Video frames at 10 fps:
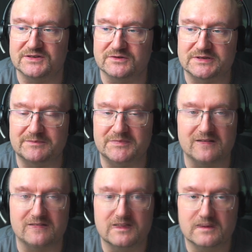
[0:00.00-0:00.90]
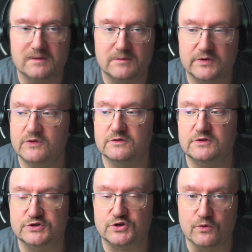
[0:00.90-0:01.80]
or something, but not
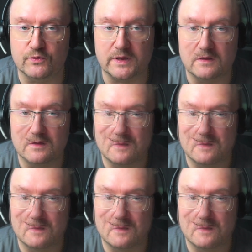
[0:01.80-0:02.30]
the Sony.